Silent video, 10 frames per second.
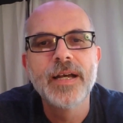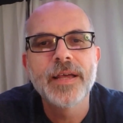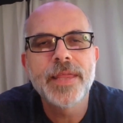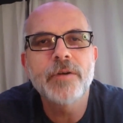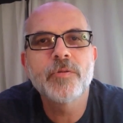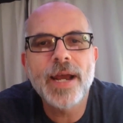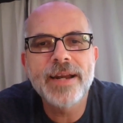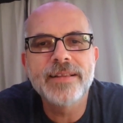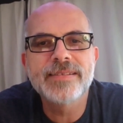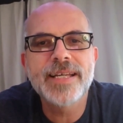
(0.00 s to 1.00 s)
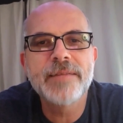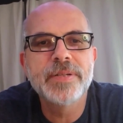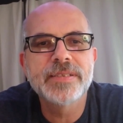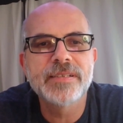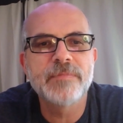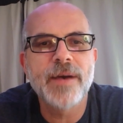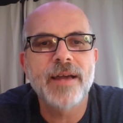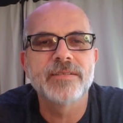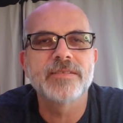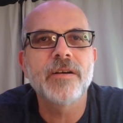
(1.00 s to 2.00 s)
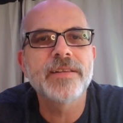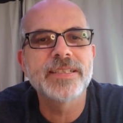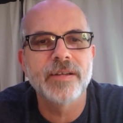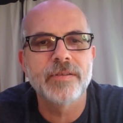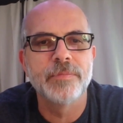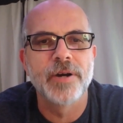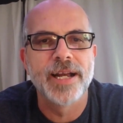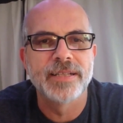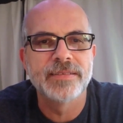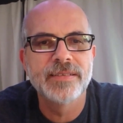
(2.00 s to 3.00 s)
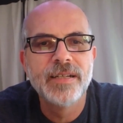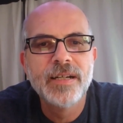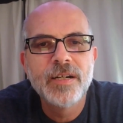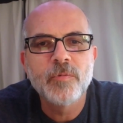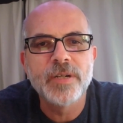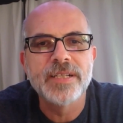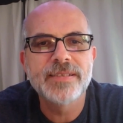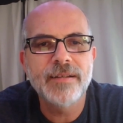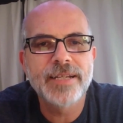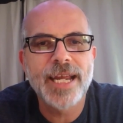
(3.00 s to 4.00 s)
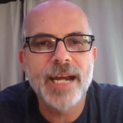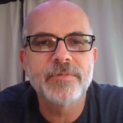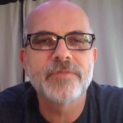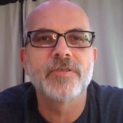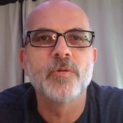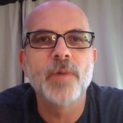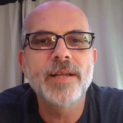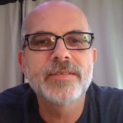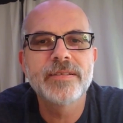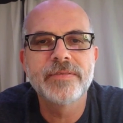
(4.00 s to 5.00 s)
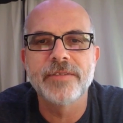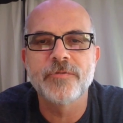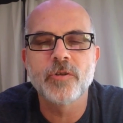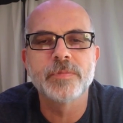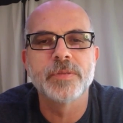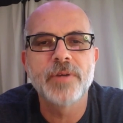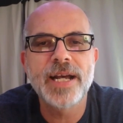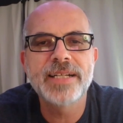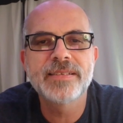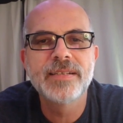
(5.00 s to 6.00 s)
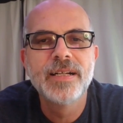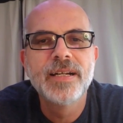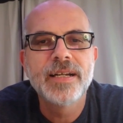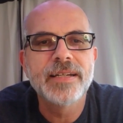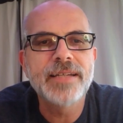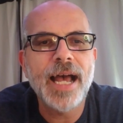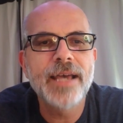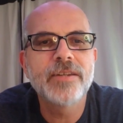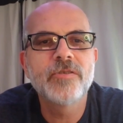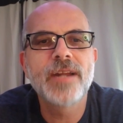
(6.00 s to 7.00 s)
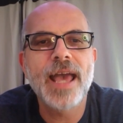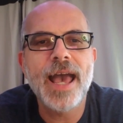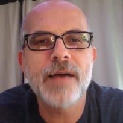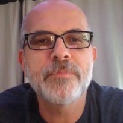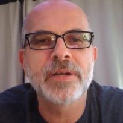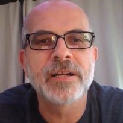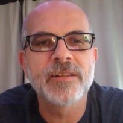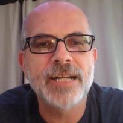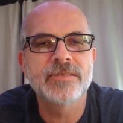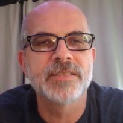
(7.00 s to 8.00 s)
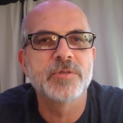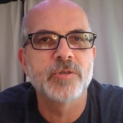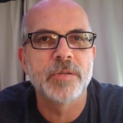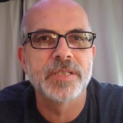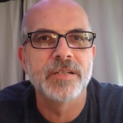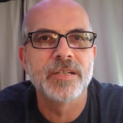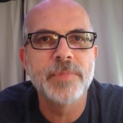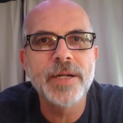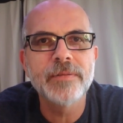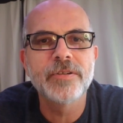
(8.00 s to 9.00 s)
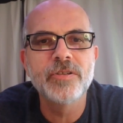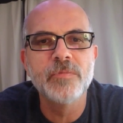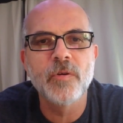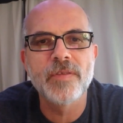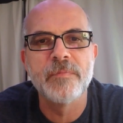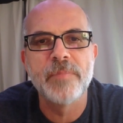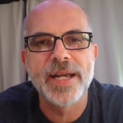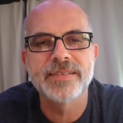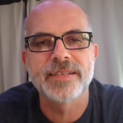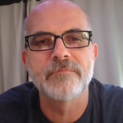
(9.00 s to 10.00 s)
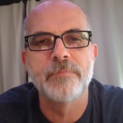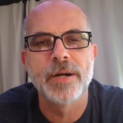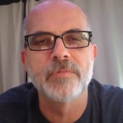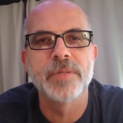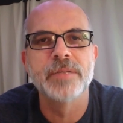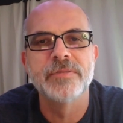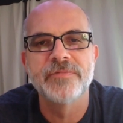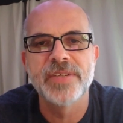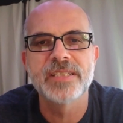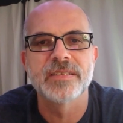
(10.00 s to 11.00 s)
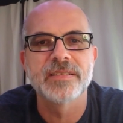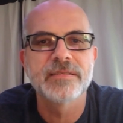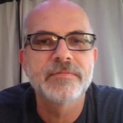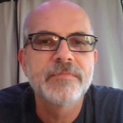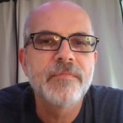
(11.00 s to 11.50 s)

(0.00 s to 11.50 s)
They were riding the same business model as all these other brands, where you sell a camera for a relatively affordable price and tie it to an app and cloud subscription to be able to do more than basic bare minimum features.